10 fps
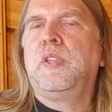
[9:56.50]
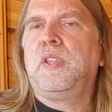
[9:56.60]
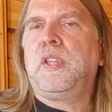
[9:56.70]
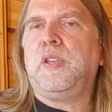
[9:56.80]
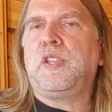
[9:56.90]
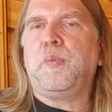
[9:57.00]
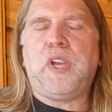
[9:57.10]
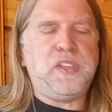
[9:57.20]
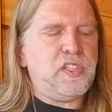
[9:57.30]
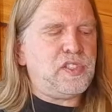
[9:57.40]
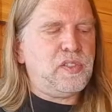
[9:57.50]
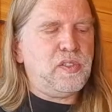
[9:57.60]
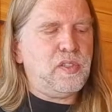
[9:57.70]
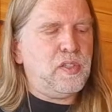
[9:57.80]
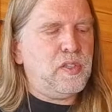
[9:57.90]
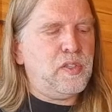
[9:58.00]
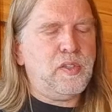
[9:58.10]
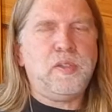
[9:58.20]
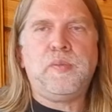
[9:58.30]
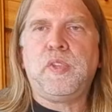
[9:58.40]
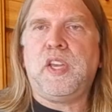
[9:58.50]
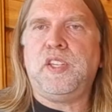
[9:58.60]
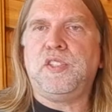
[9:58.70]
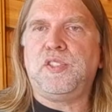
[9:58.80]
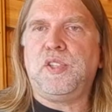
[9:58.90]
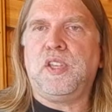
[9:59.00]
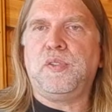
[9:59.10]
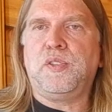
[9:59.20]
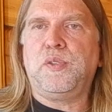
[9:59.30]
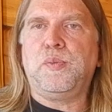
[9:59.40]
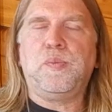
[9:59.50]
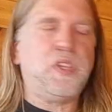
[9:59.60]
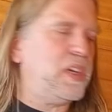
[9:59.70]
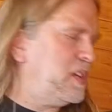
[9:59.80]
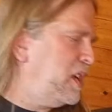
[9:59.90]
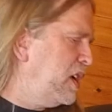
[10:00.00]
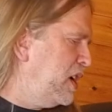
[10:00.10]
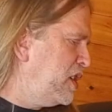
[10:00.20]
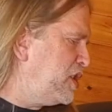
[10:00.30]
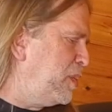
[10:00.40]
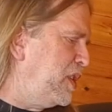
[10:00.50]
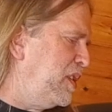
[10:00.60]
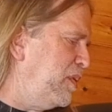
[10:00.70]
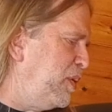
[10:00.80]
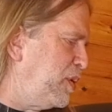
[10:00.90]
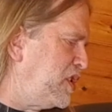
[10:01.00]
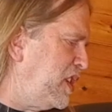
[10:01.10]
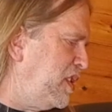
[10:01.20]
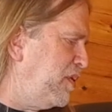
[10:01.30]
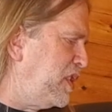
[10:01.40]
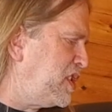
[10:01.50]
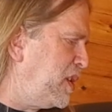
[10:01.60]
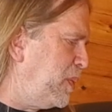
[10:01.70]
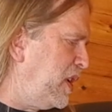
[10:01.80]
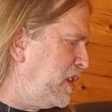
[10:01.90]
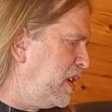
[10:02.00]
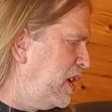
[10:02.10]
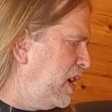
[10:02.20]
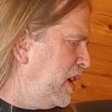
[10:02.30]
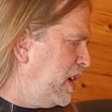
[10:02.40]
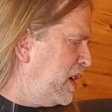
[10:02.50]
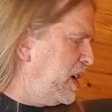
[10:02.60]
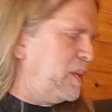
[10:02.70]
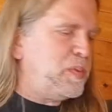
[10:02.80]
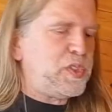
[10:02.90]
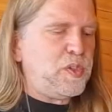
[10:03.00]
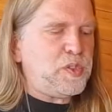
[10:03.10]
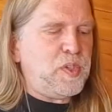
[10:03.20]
and combine these ideas together too. So that'd be the fourths and the fifths combined. So here's one